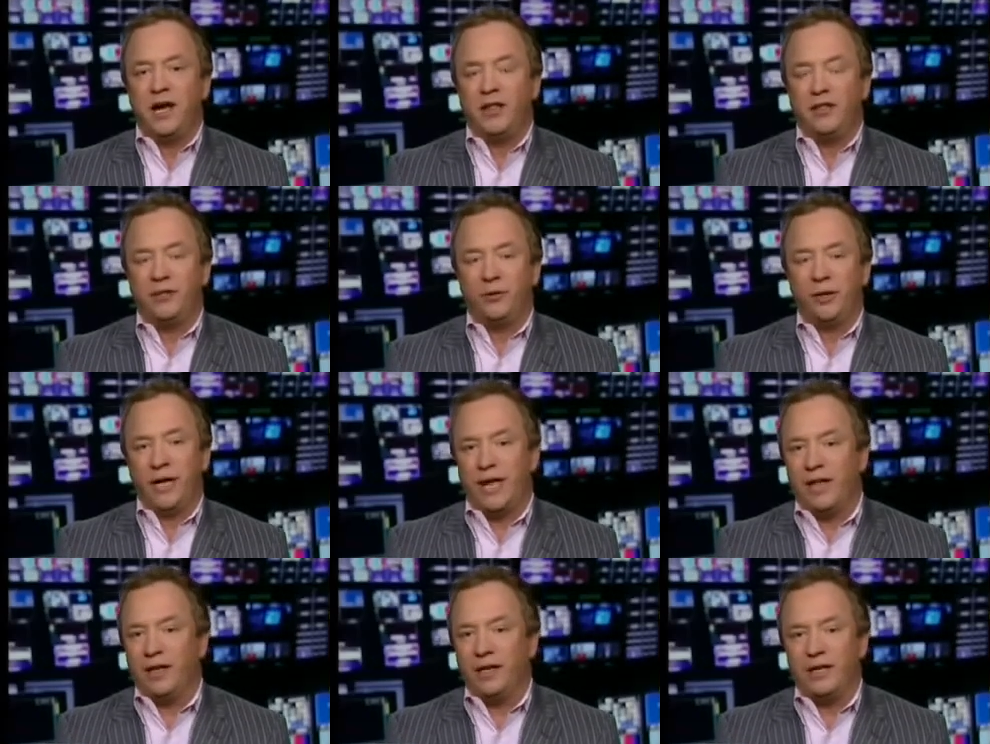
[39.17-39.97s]

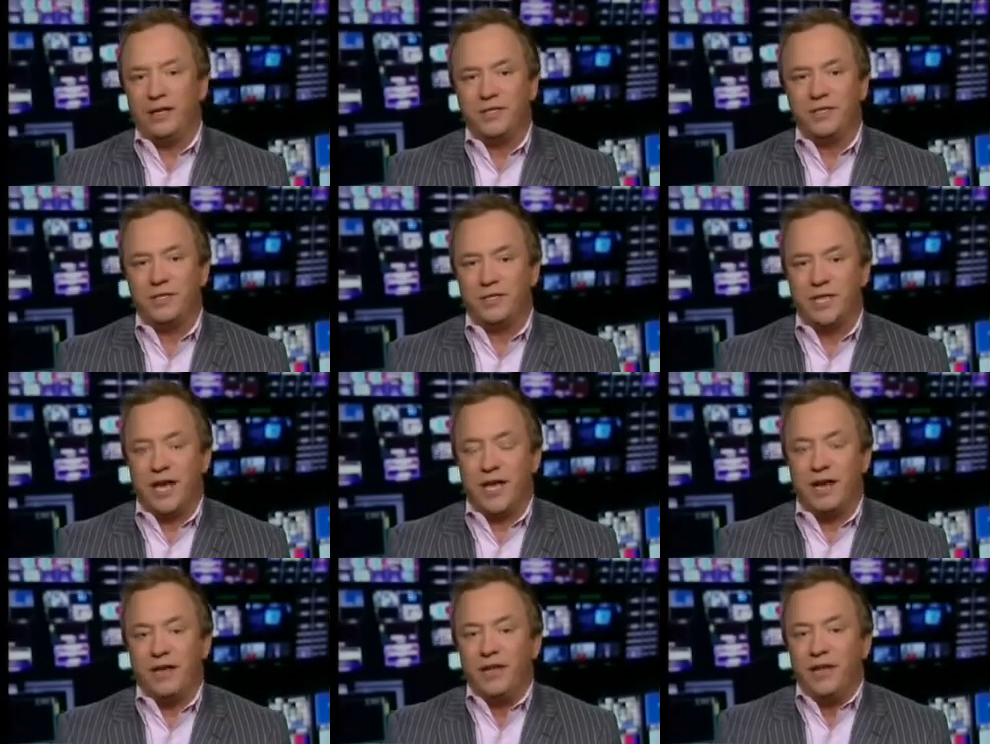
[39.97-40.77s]
reality is
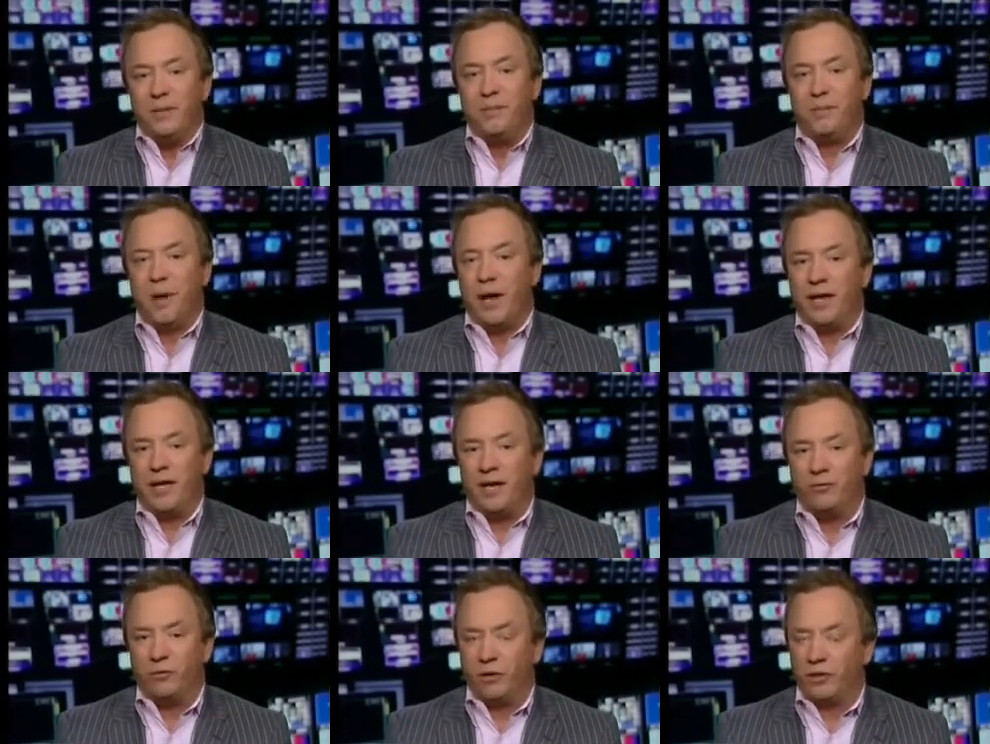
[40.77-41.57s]
that
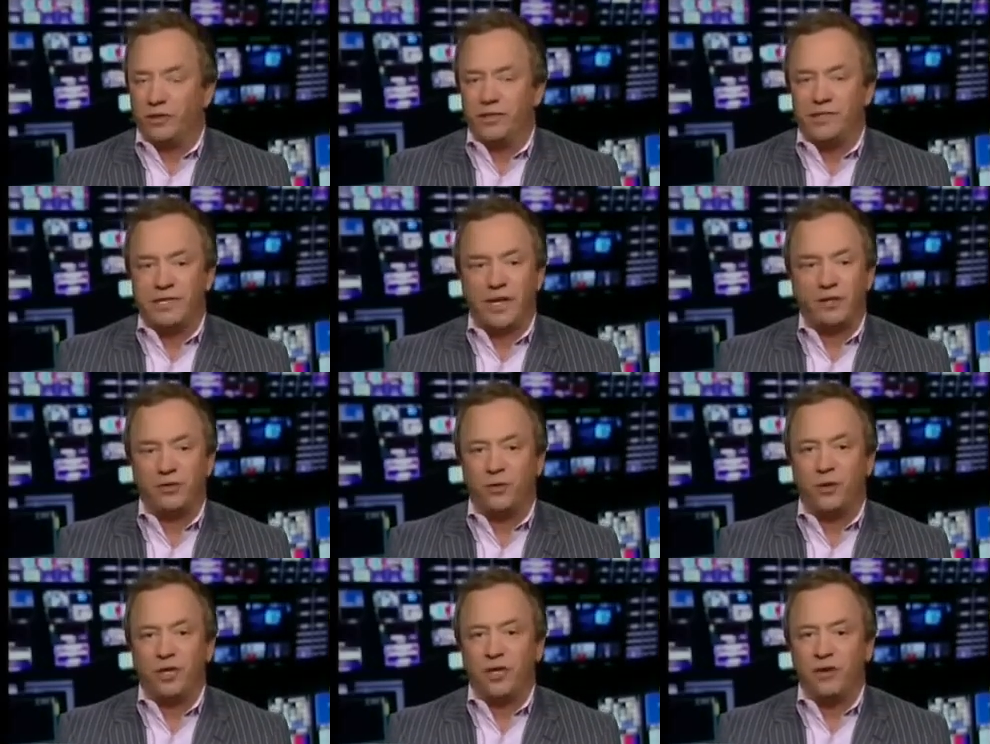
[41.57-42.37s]
I've worked in this town
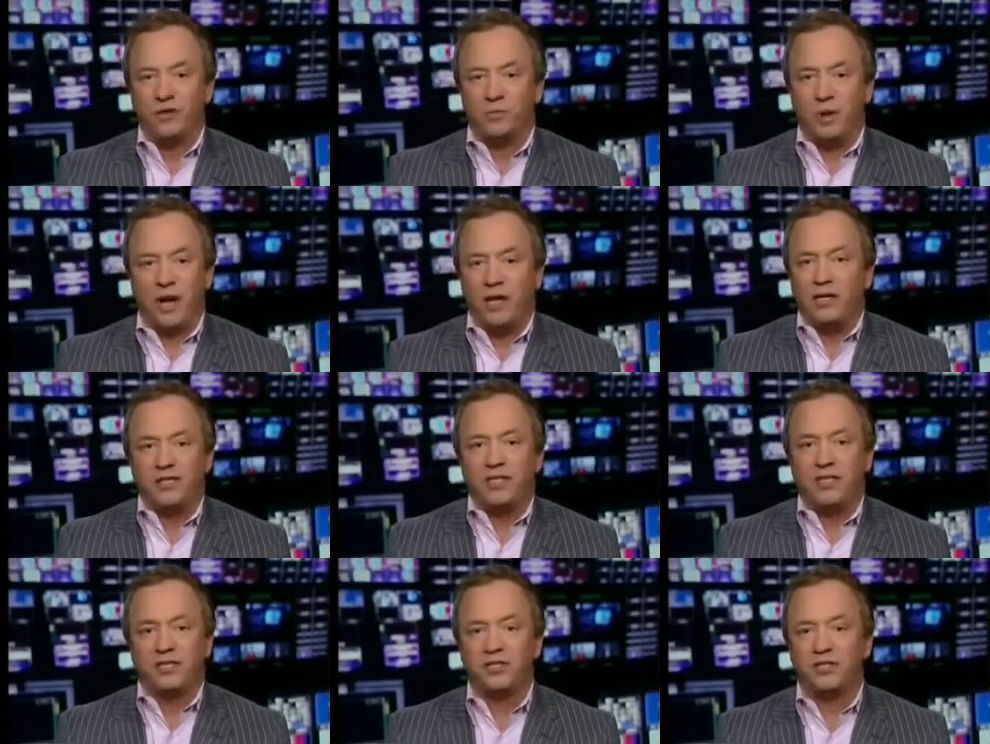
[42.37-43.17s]
20 years.
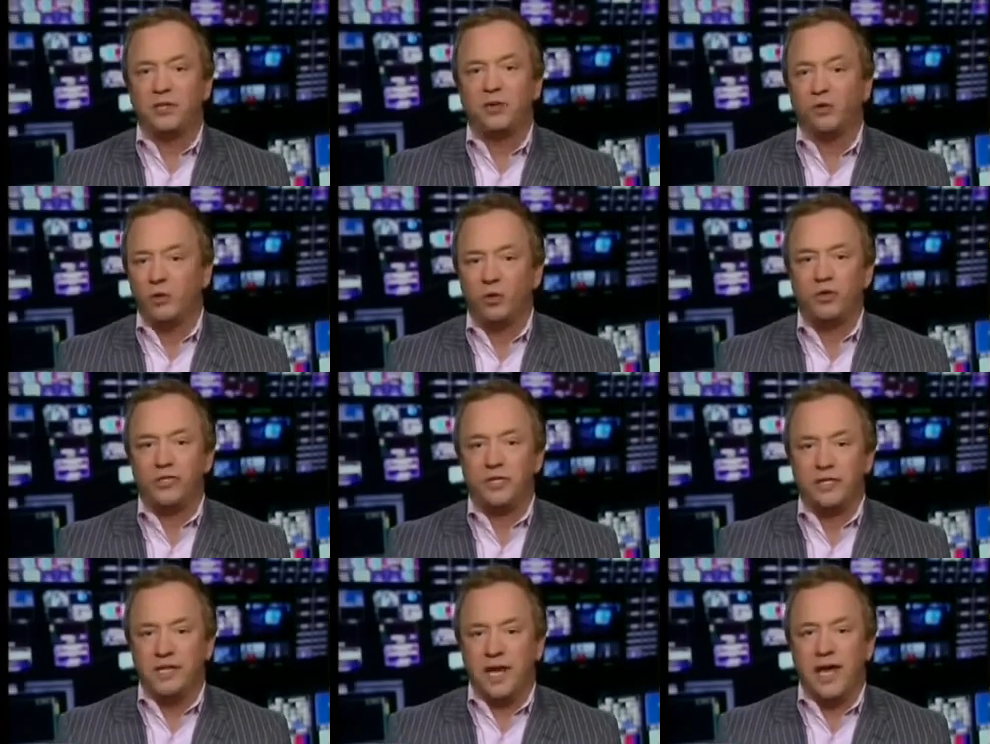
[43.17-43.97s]
Politics still rules
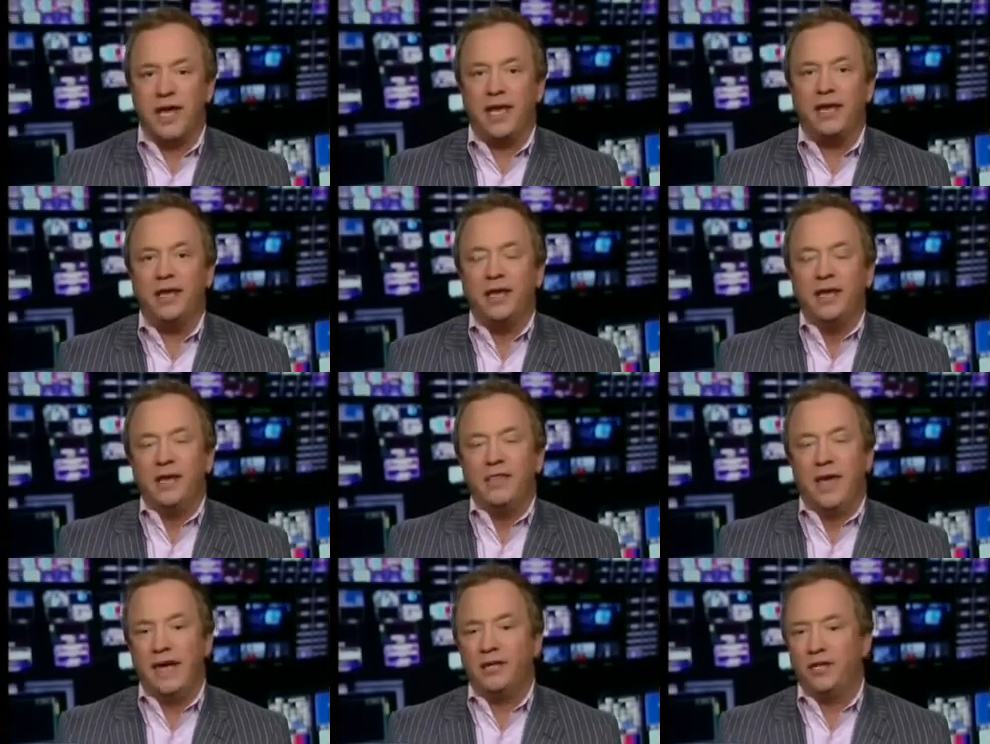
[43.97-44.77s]
the day.
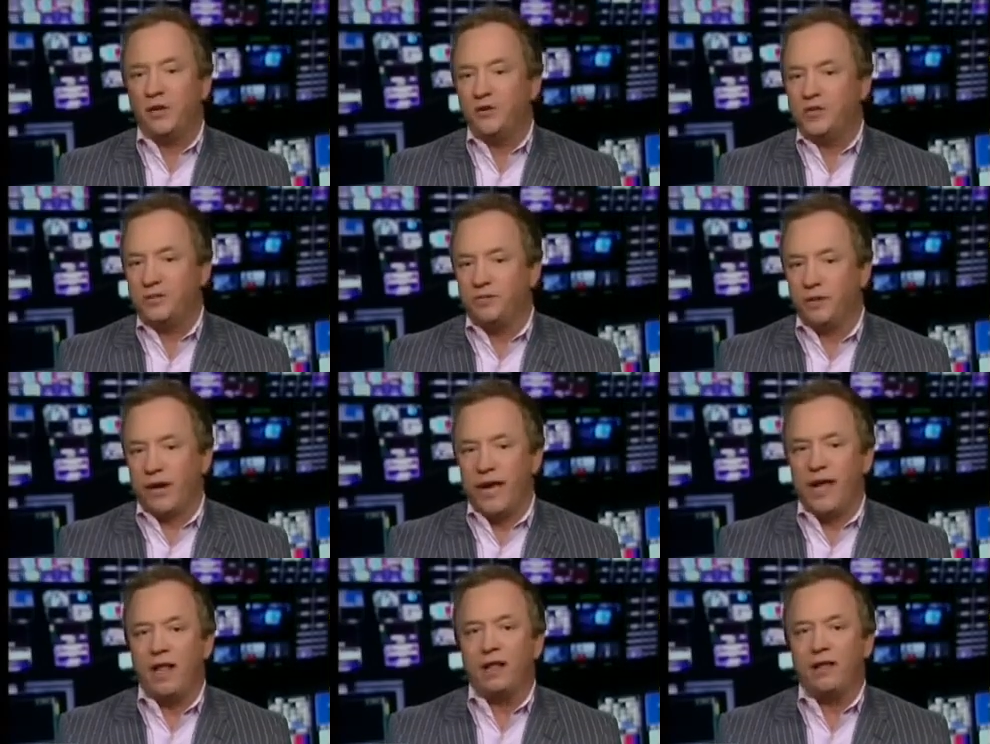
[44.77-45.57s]
That dose of
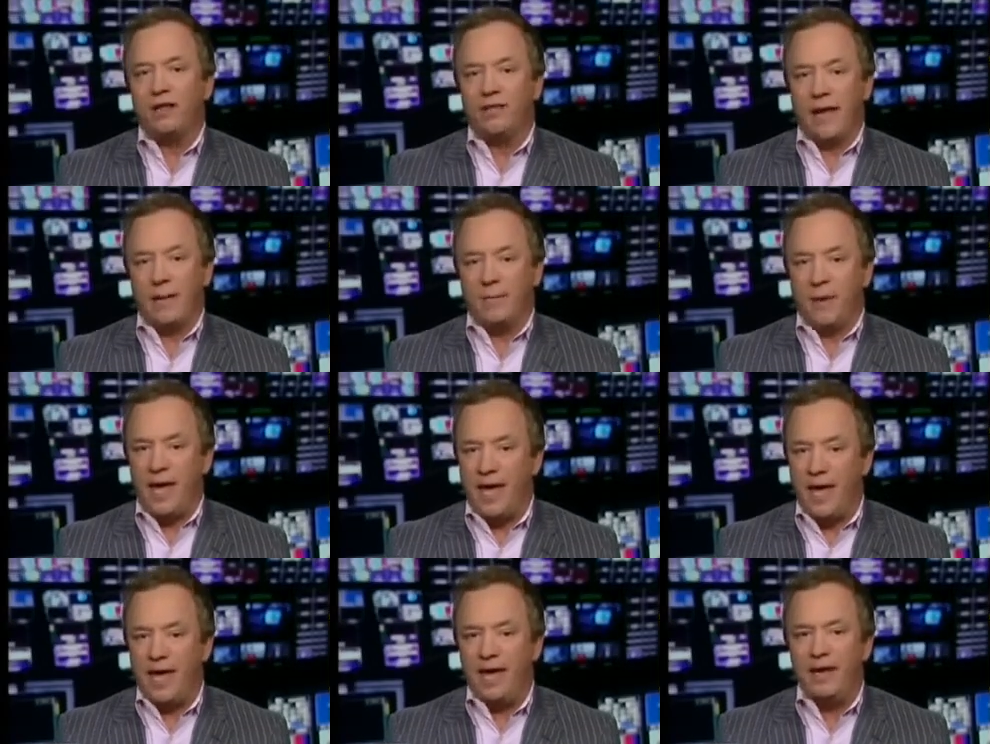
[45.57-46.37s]
reality, that
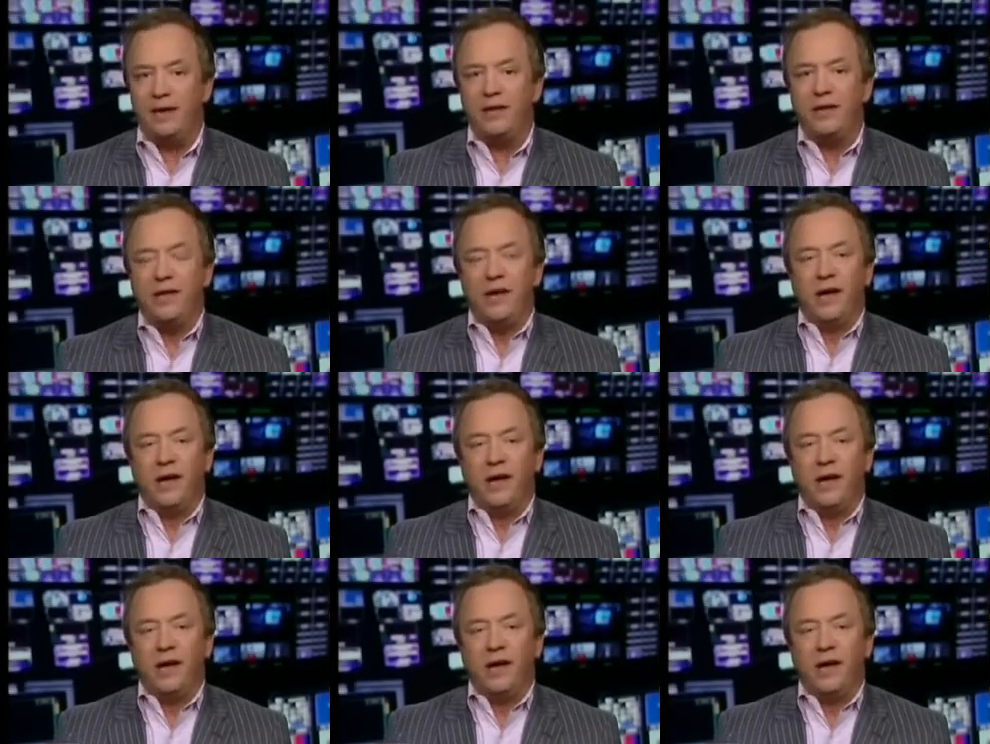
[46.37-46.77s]
pain,